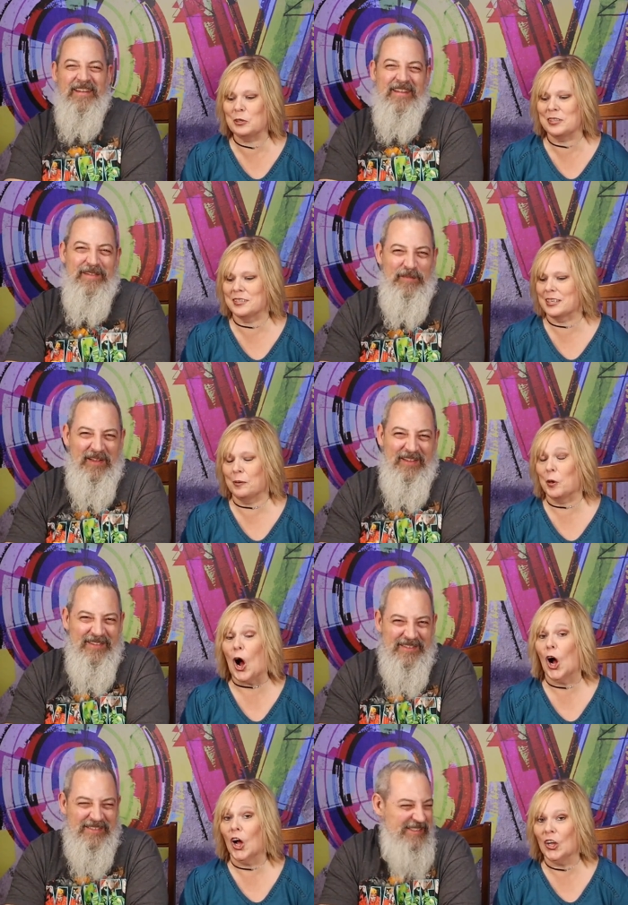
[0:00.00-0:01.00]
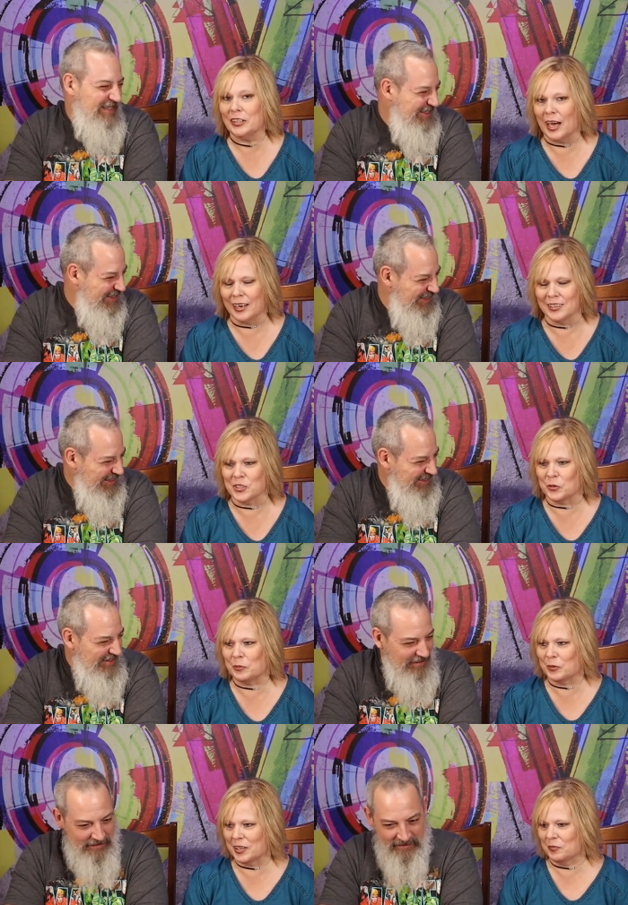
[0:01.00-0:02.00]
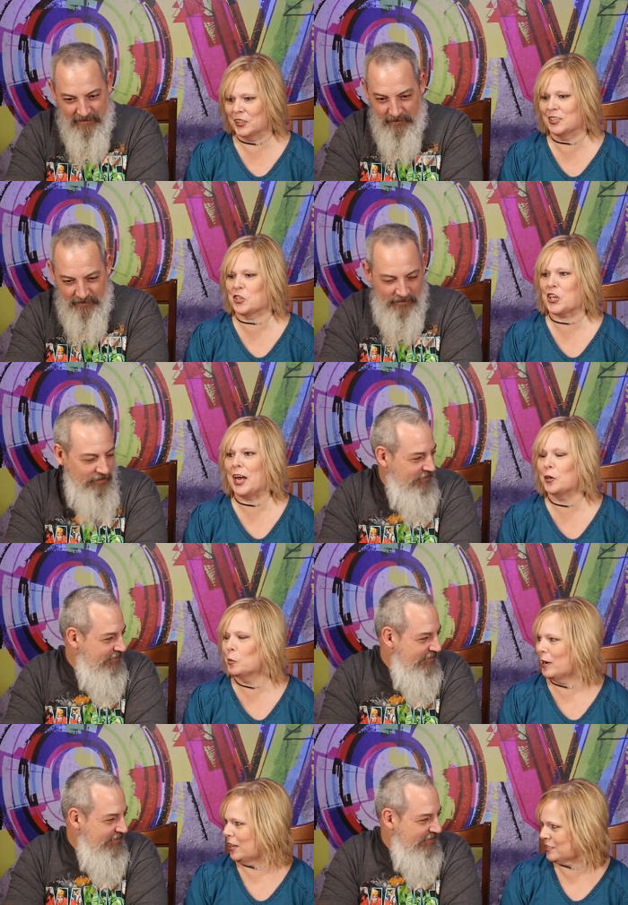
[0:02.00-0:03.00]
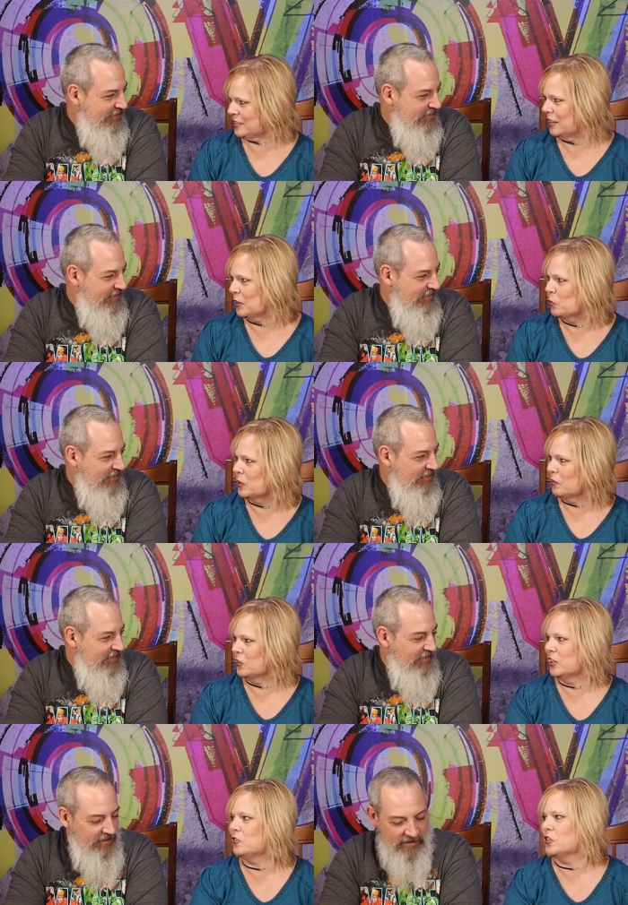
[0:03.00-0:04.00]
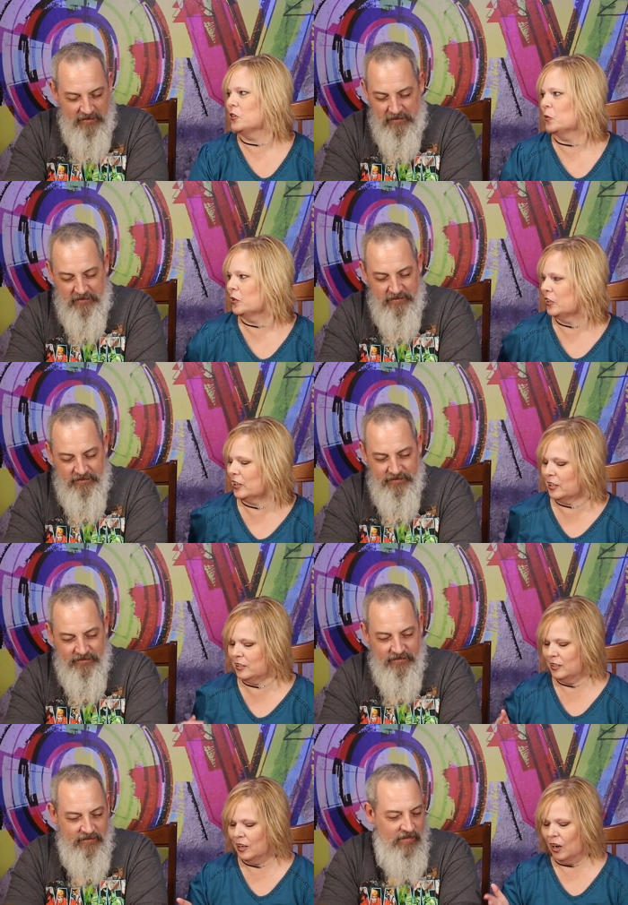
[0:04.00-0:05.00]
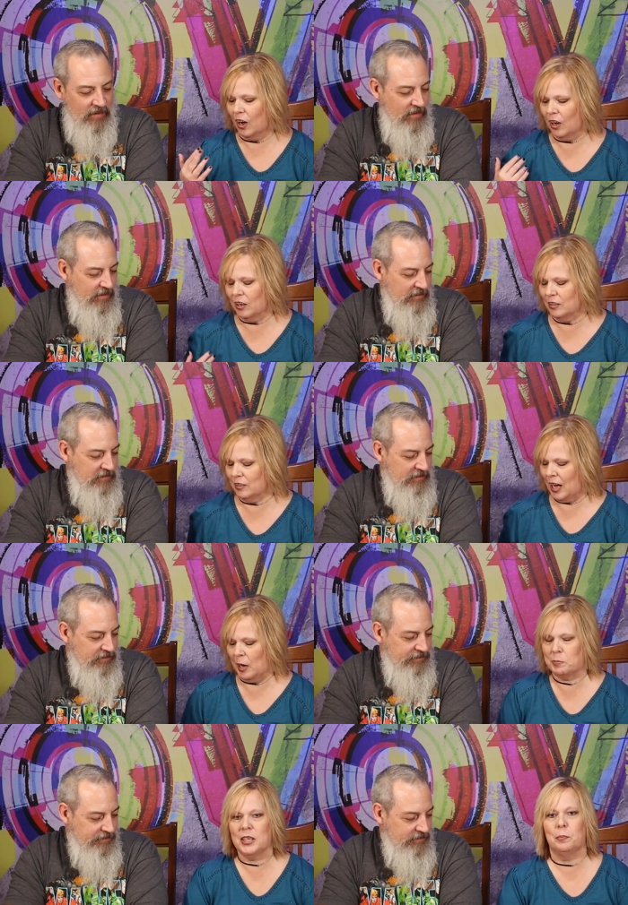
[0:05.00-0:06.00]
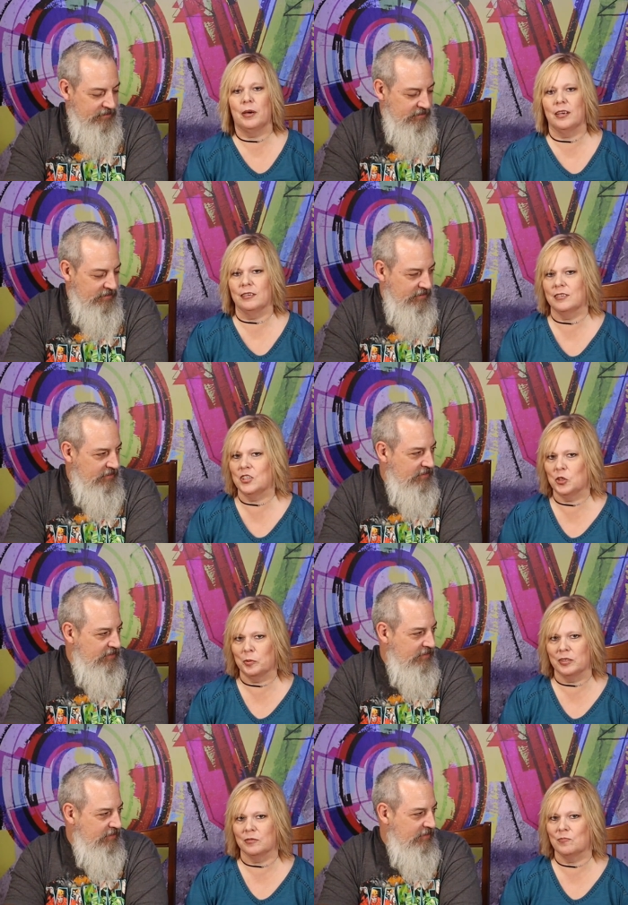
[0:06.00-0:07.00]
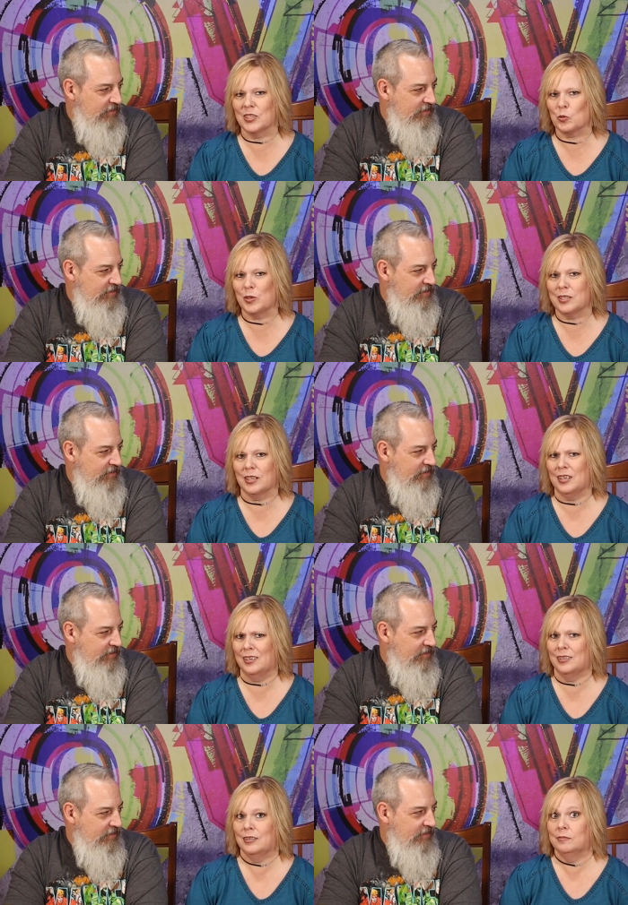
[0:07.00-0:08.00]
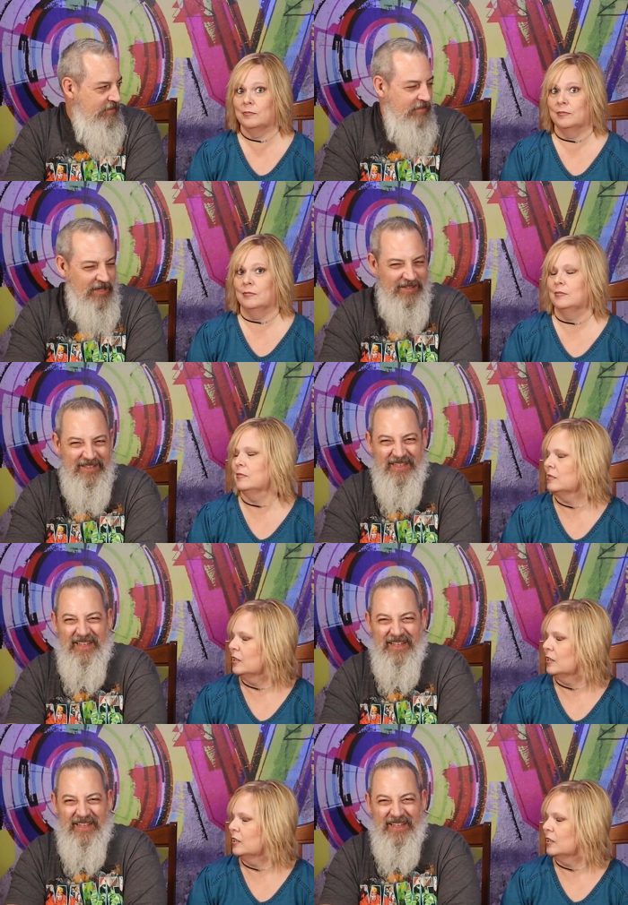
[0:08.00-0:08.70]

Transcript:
Speaker 1: You can stay up all night doing whatever shadow boxing or whatever you do when you get all hopped up on a tube of squeezy candy. uh,